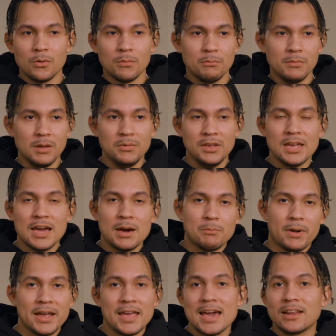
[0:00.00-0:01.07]
maybe
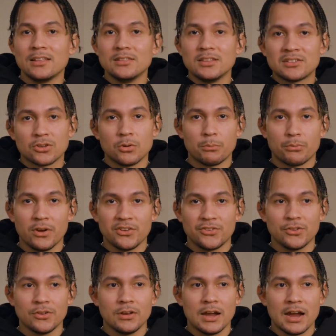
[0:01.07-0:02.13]
by adding this compression,